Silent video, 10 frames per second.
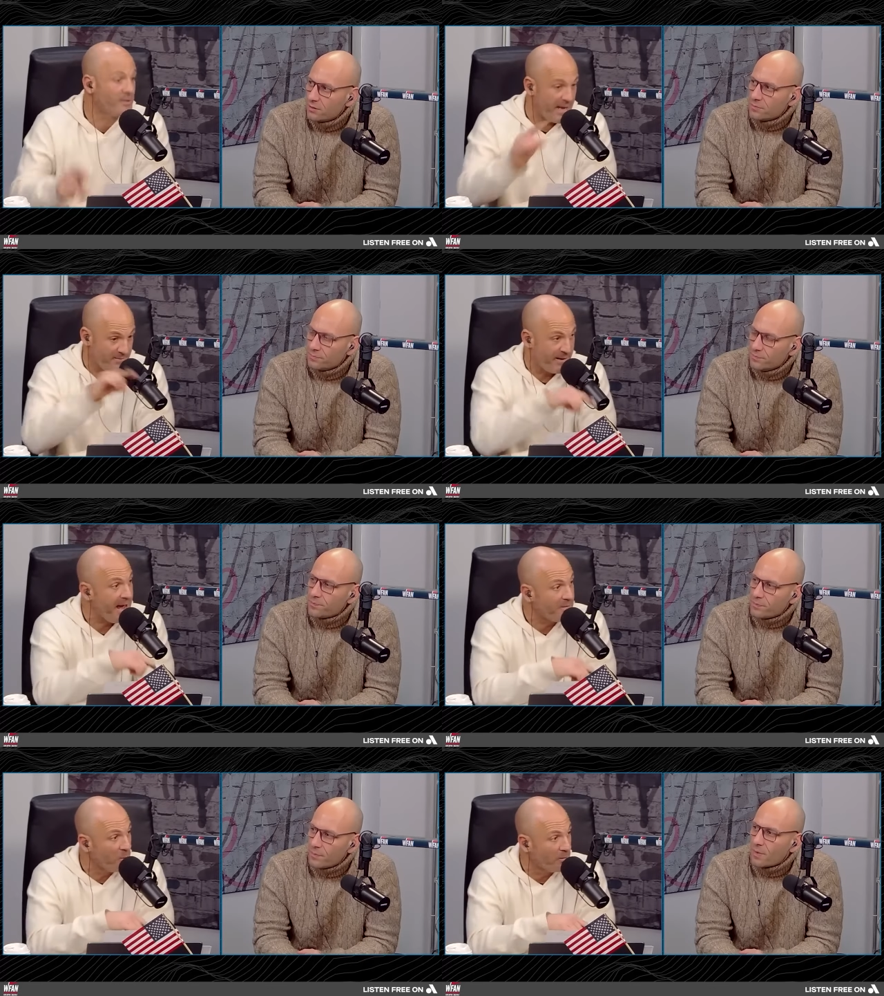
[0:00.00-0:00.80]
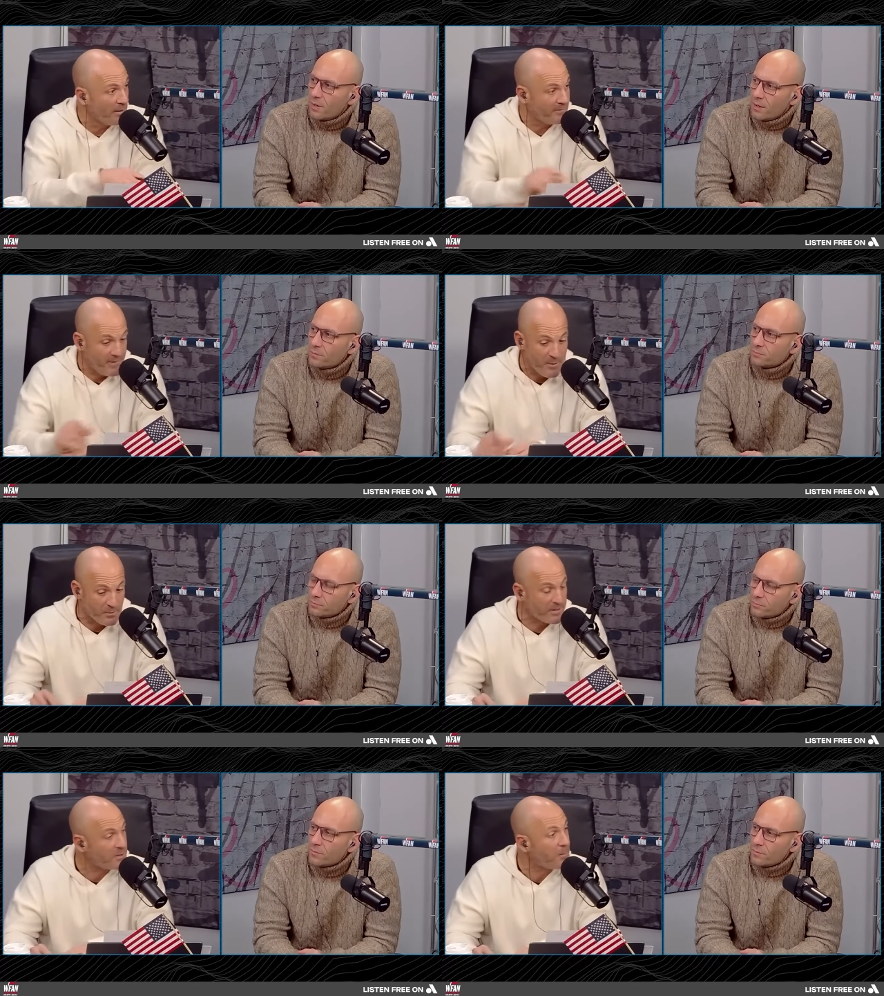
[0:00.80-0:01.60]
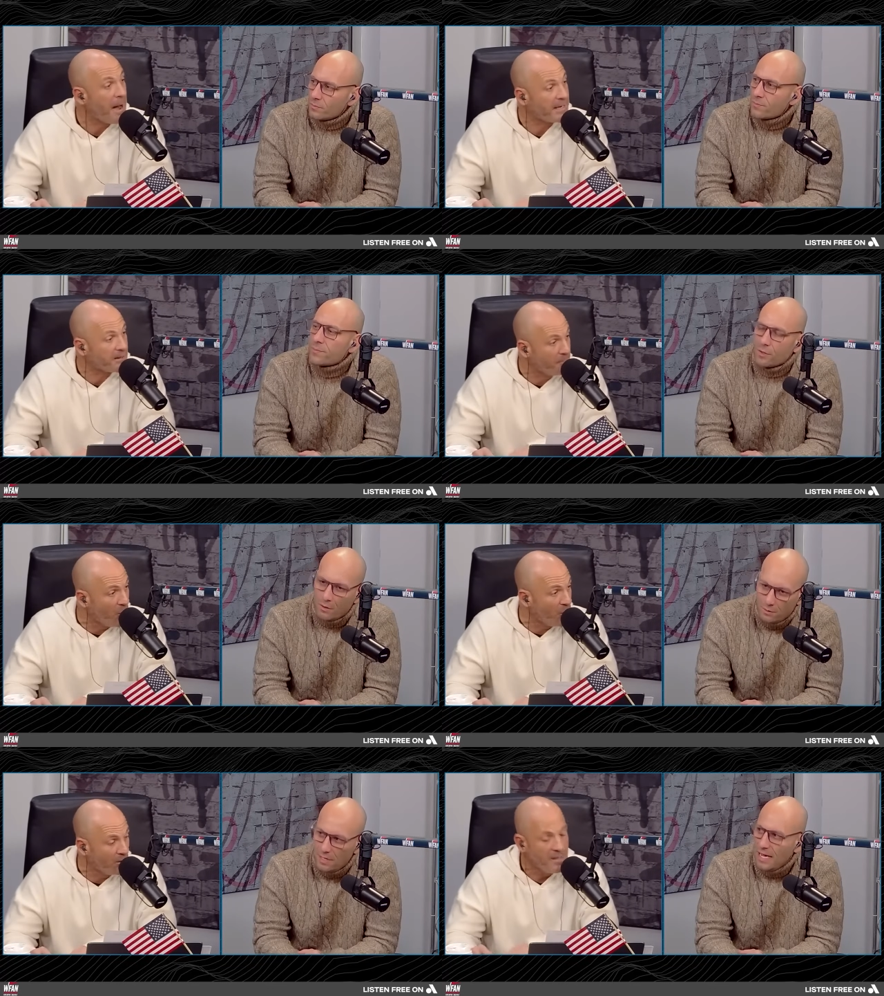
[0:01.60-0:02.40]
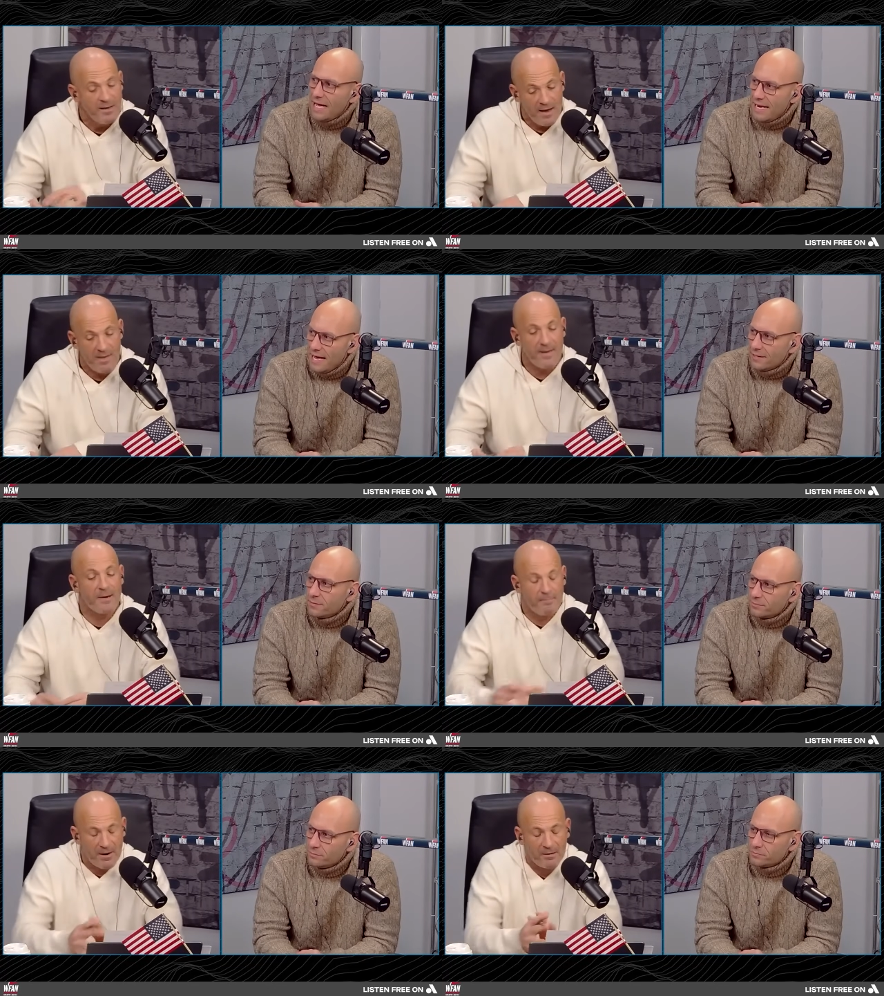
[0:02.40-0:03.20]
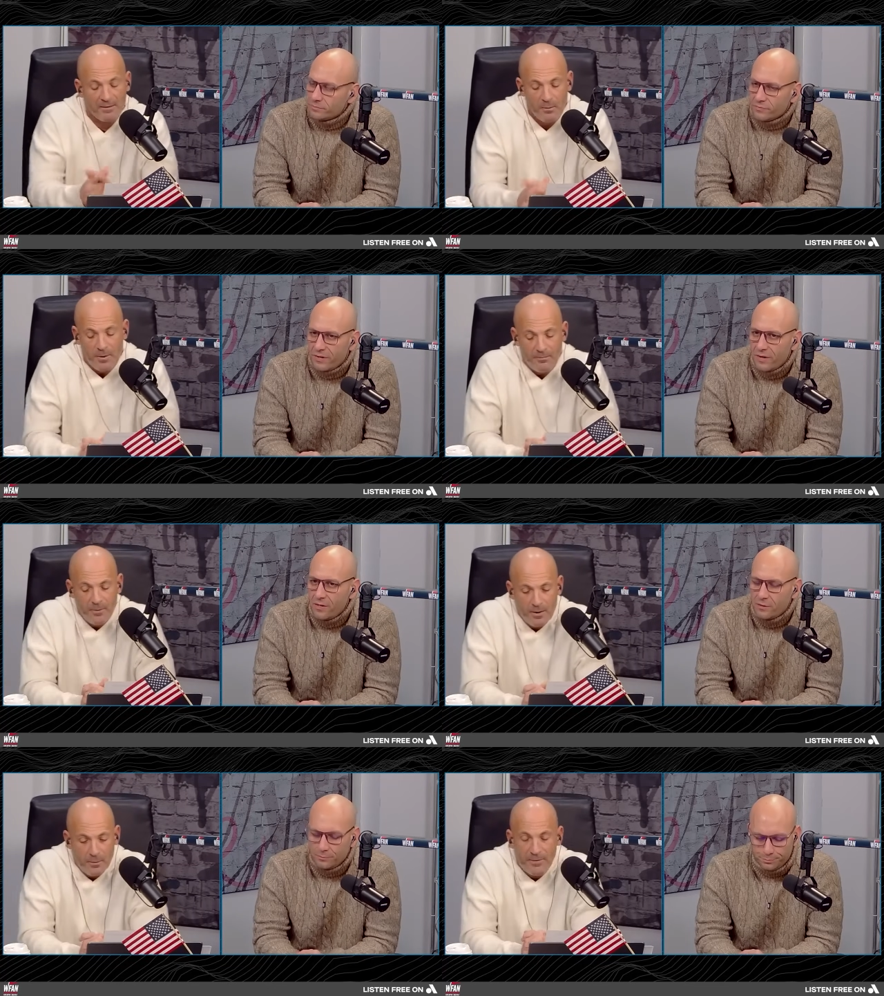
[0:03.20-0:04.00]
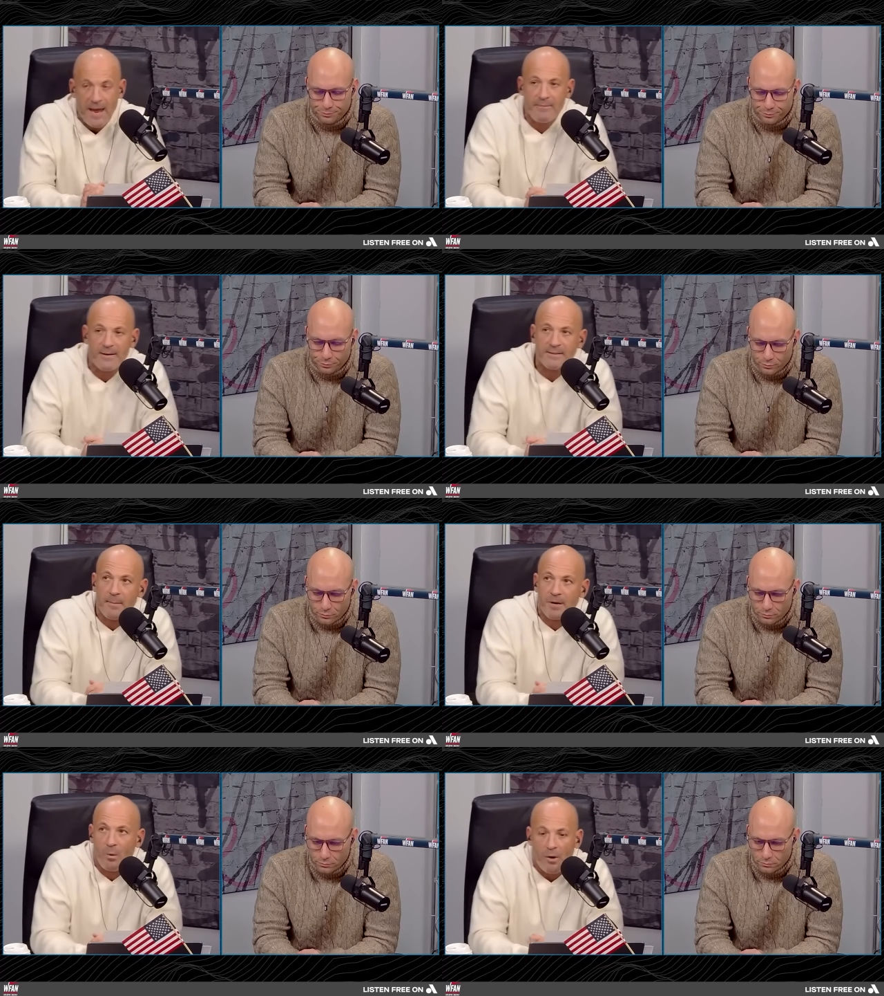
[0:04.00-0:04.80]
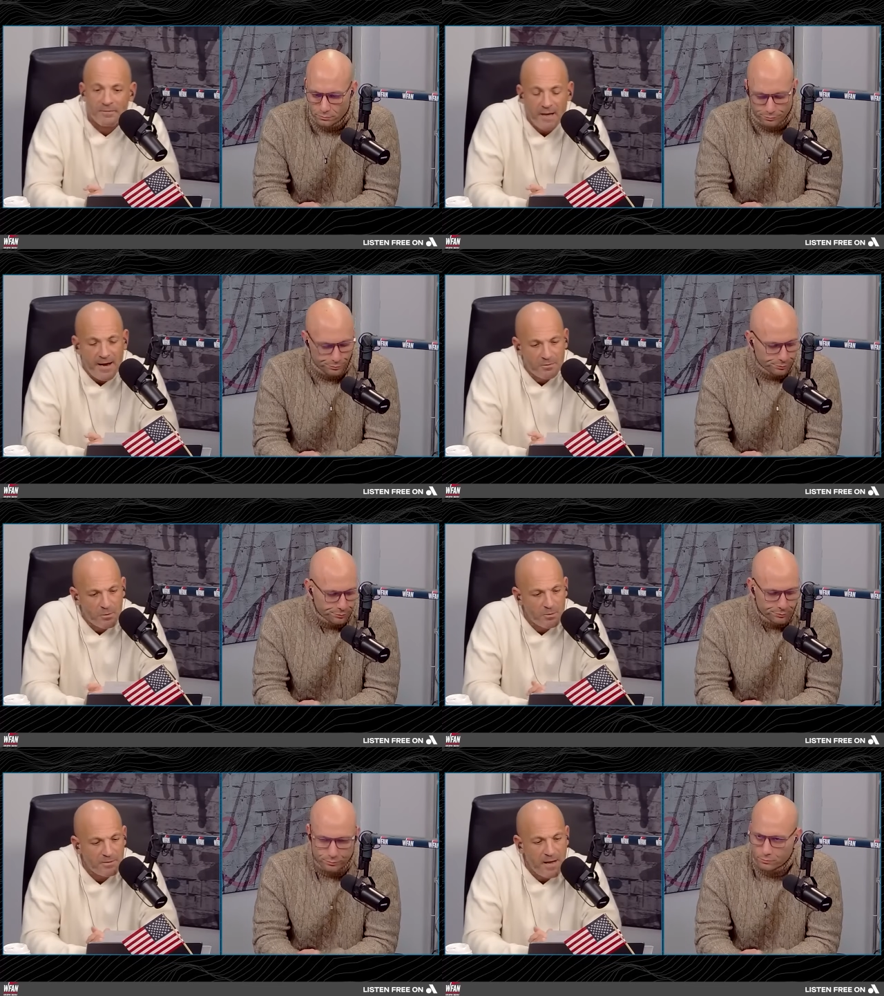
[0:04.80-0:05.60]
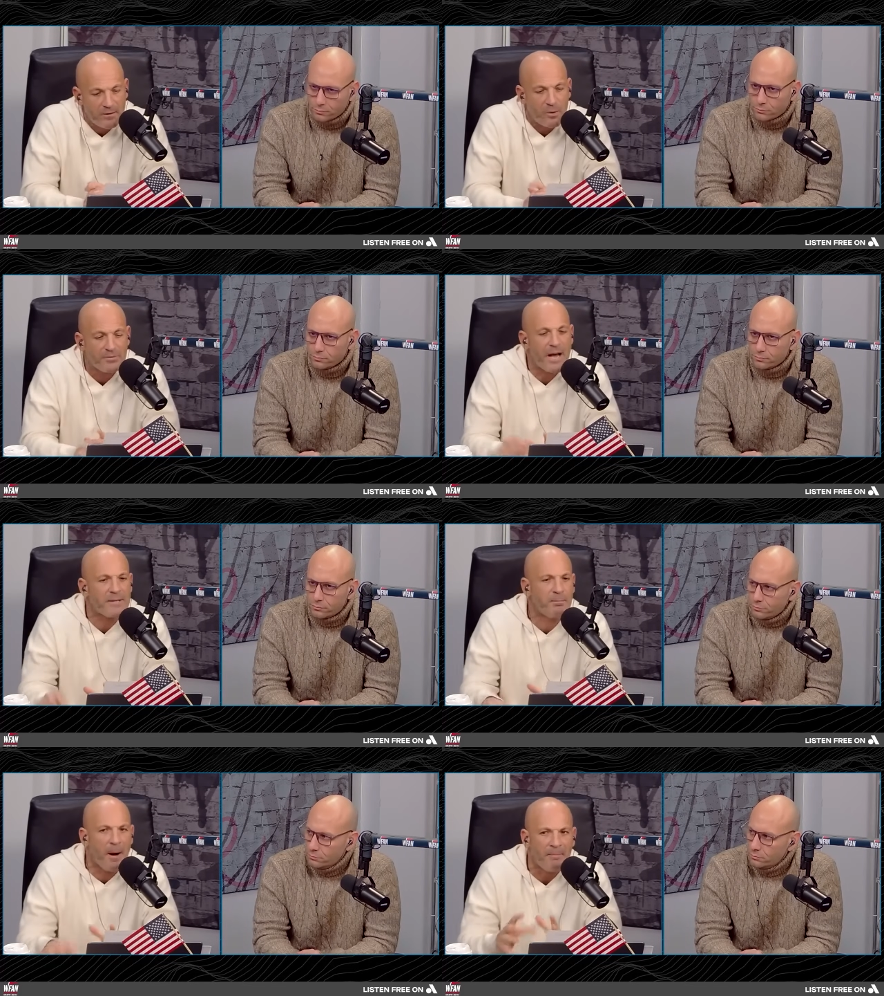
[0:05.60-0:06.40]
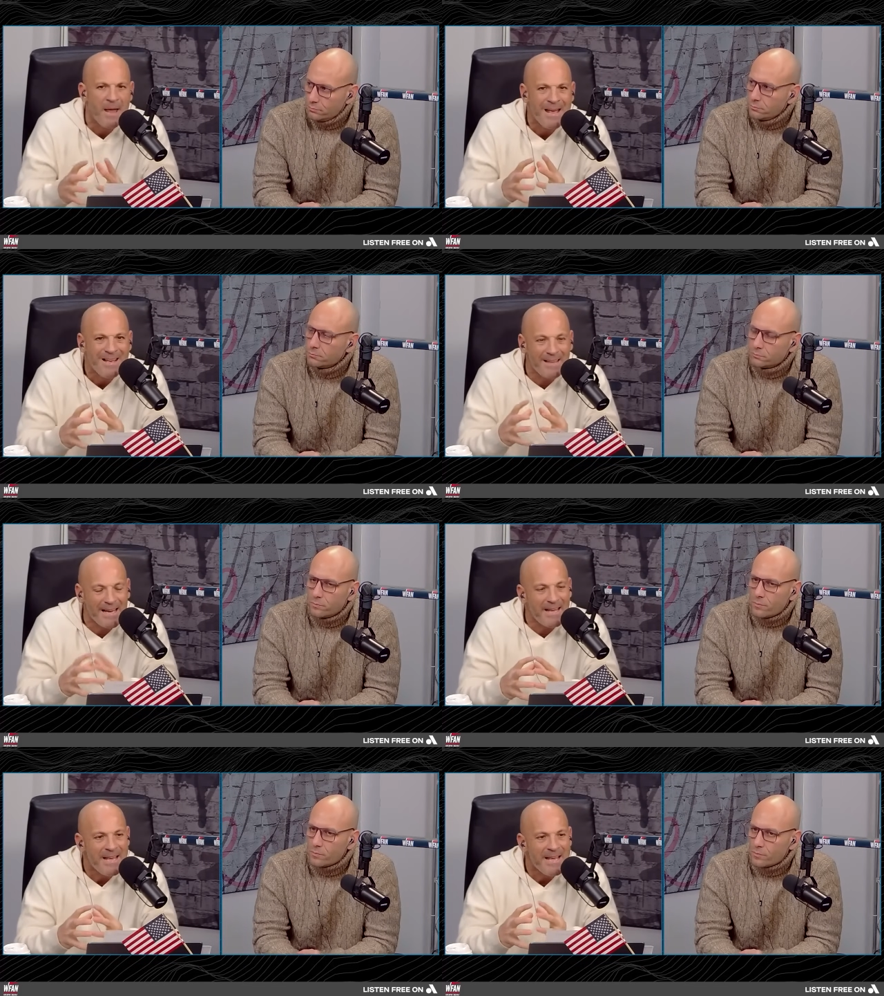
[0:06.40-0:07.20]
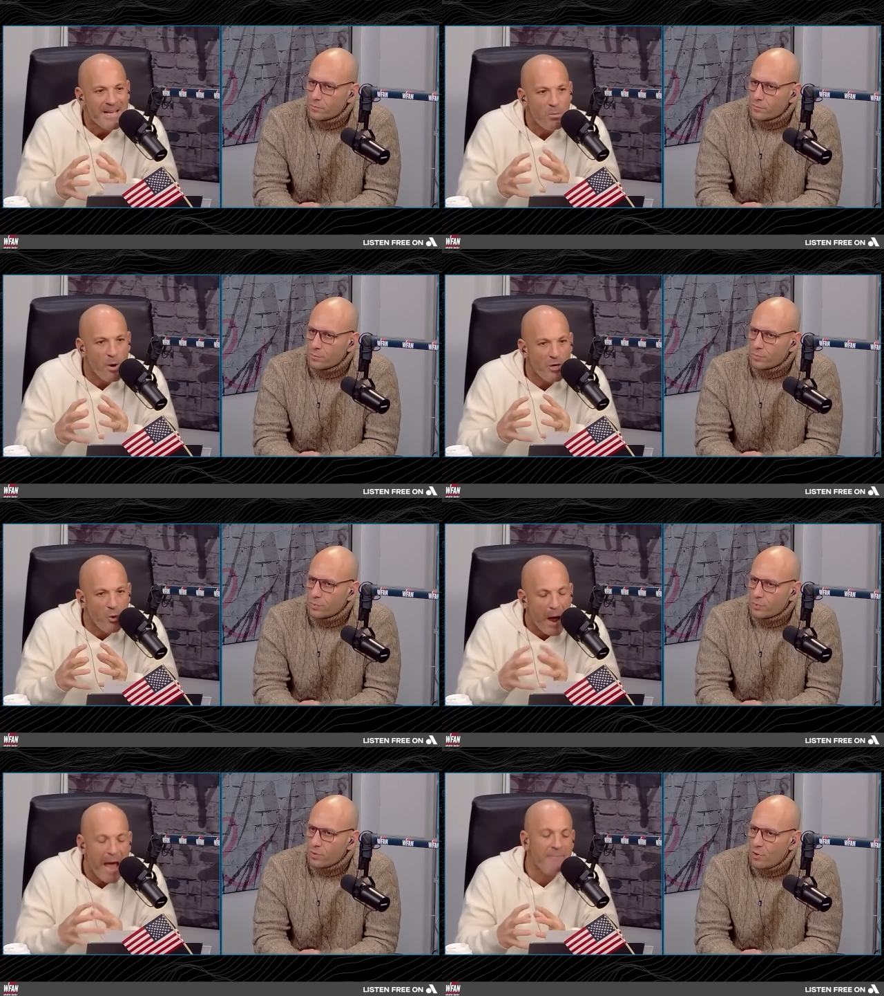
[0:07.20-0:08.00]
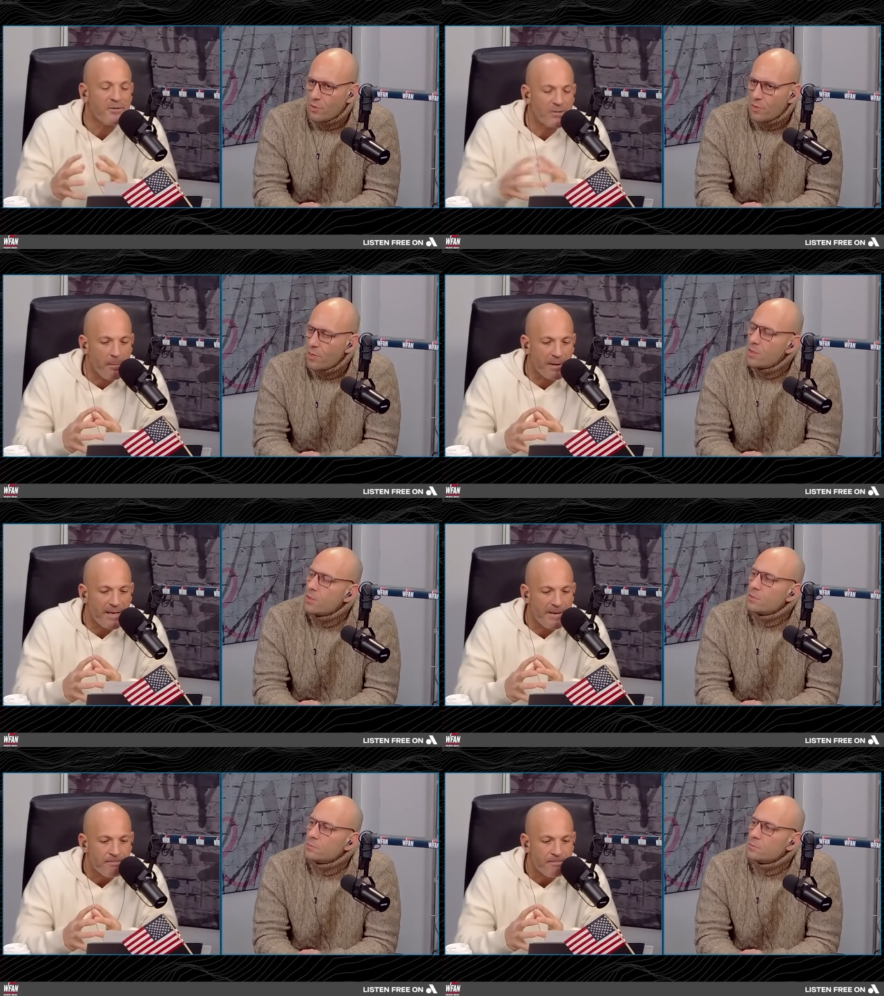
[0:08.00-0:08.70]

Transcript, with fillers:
Speaker 1: the end. Well, yeah. I think with the spotting of the ball, and, and then apparently with the with the Kayvon Thibodeaux offsides, which was not an offsides. But like when you have somebody,